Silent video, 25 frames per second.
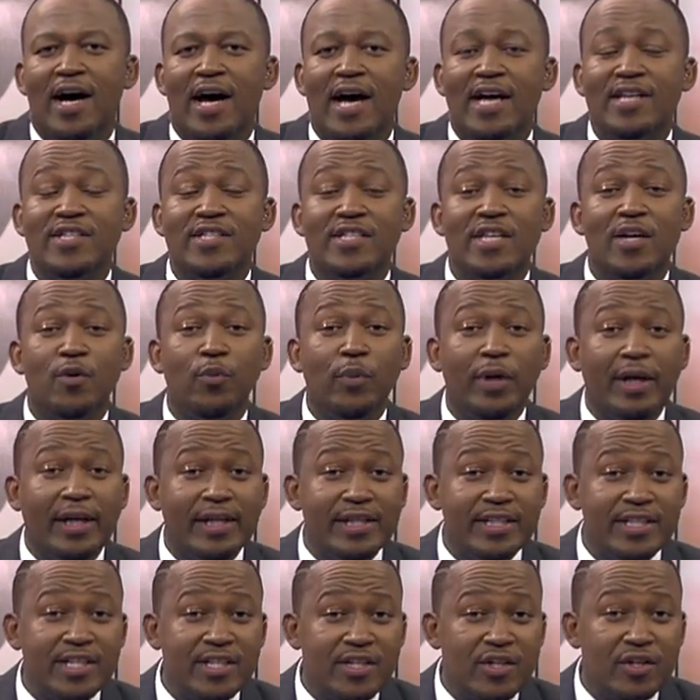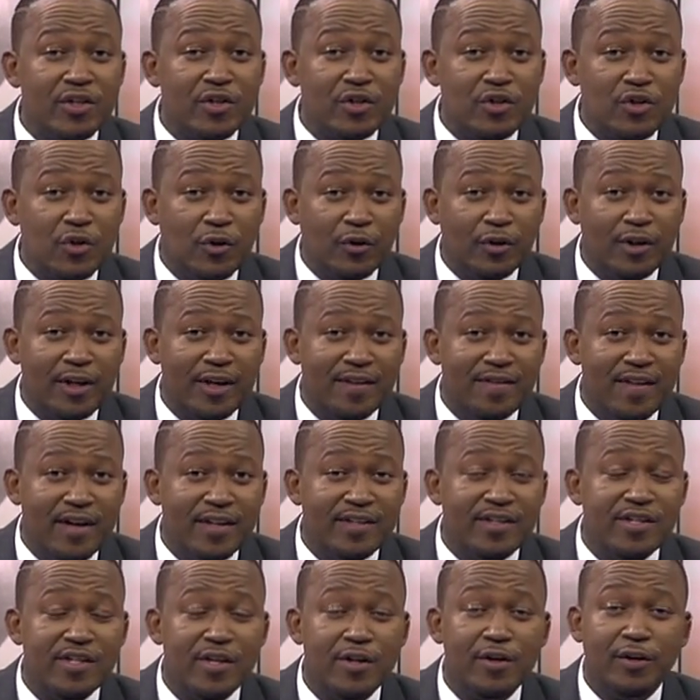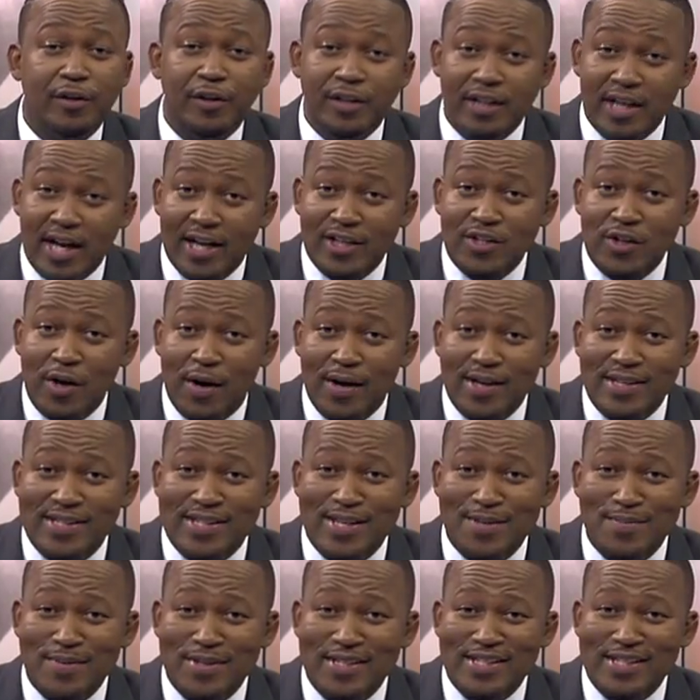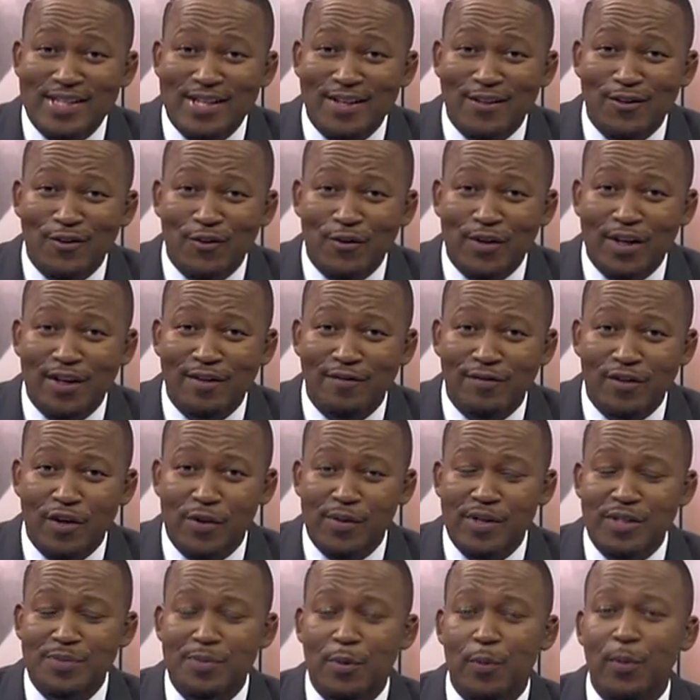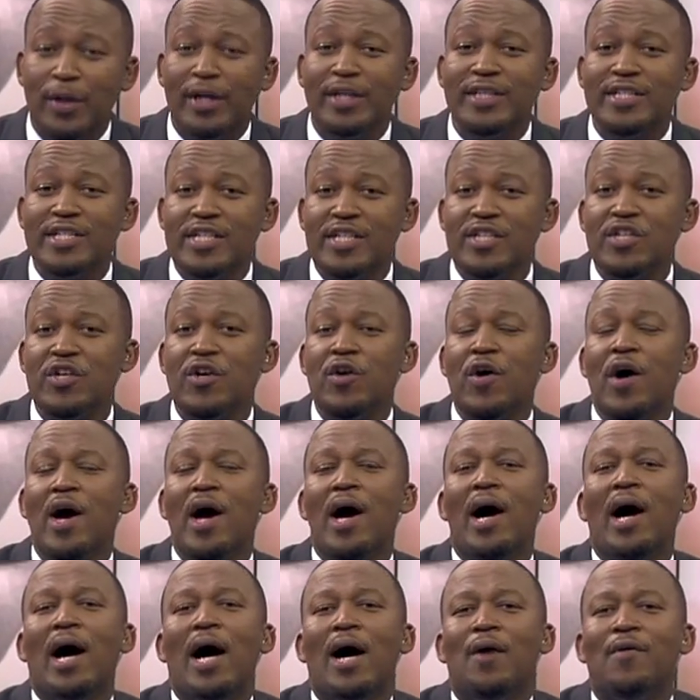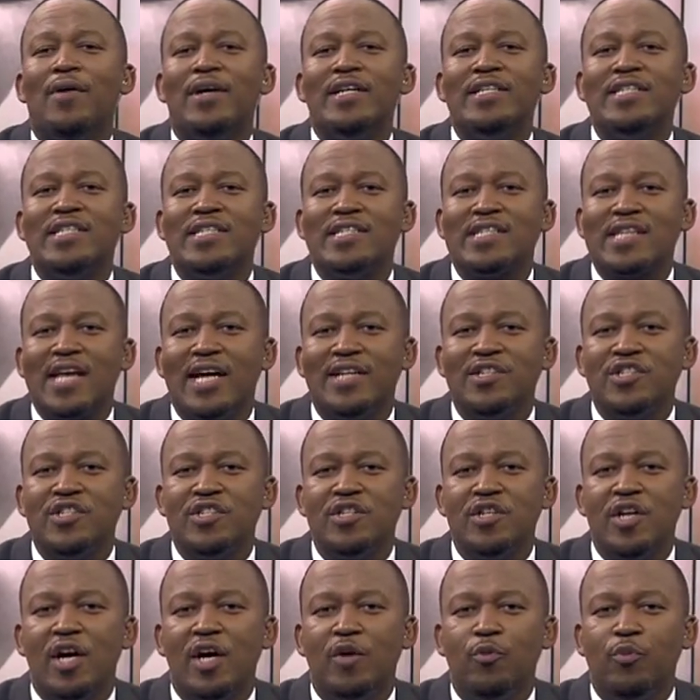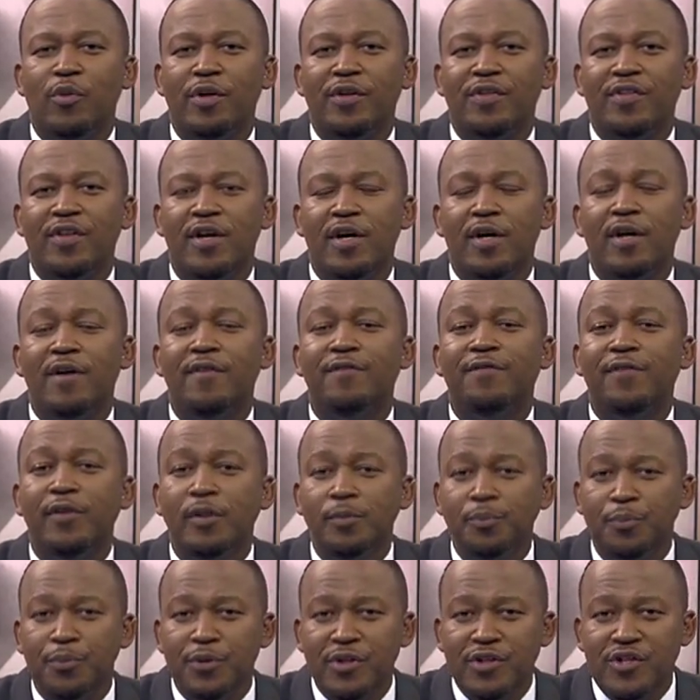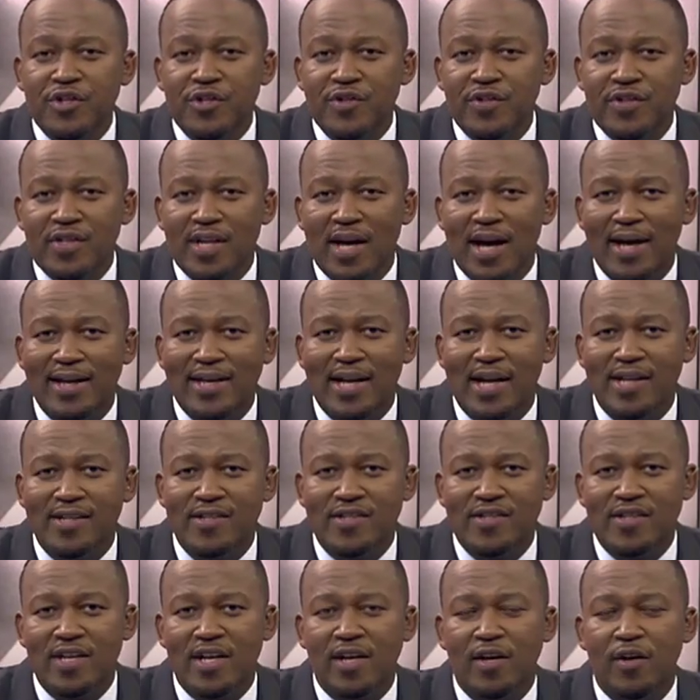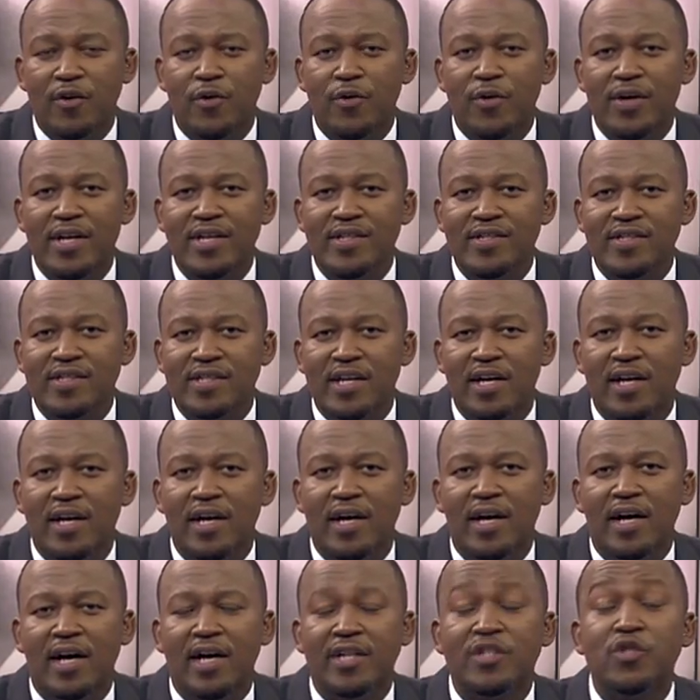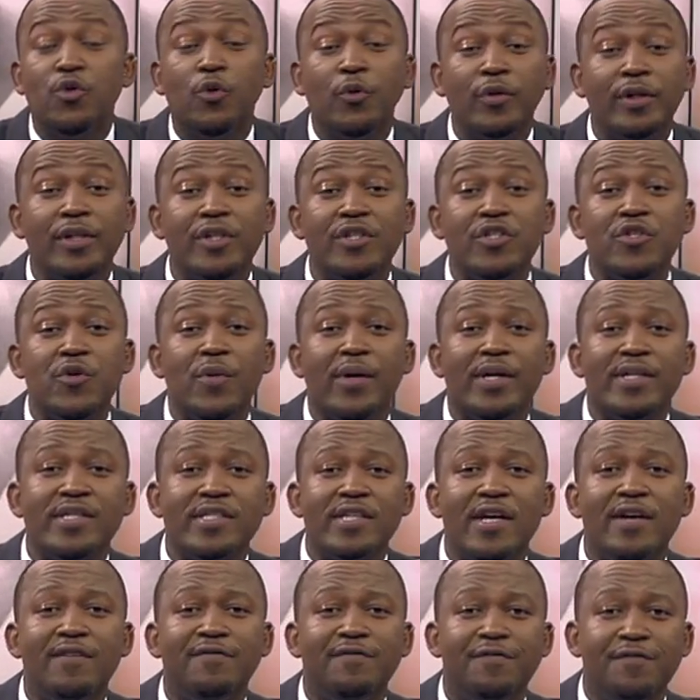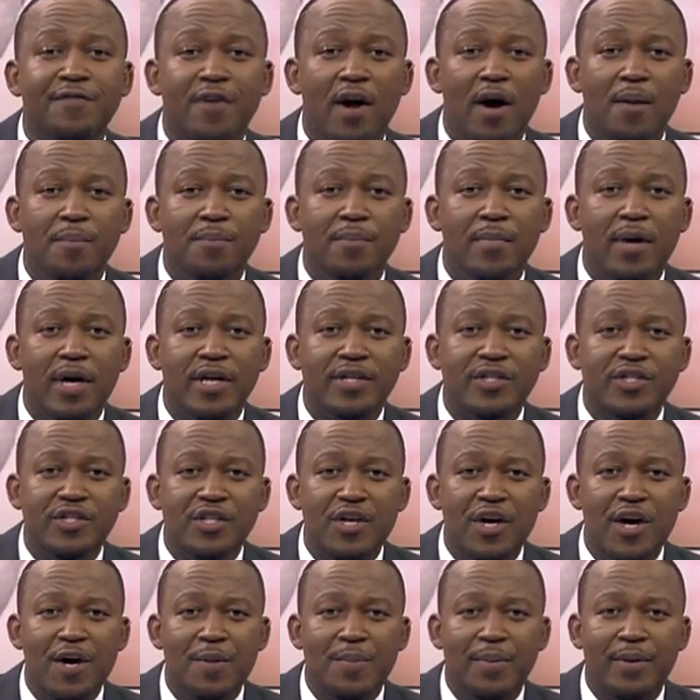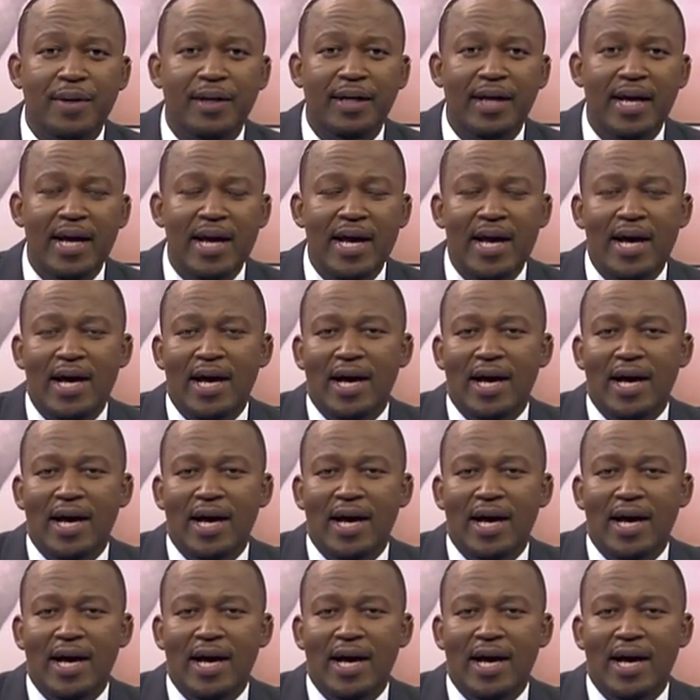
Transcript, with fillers: uh, as uh, we continue to talk then, so good night to our S A B C three viewers. But we continue our discussion uh, with uh, film producer Anant Singh, who is uh, uh, talking to us uh, from Durban.